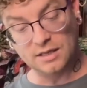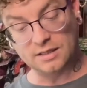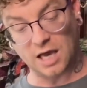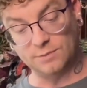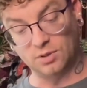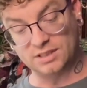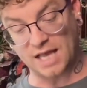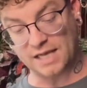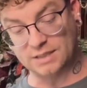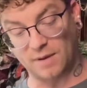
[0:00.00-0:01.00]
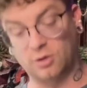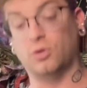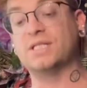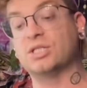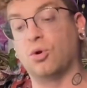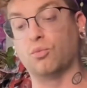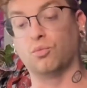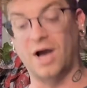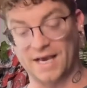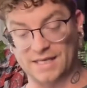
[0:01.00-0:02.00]
Guidebook text by Crystal
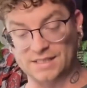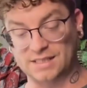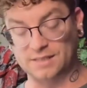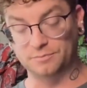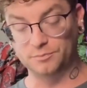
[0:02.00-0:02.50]
Rice.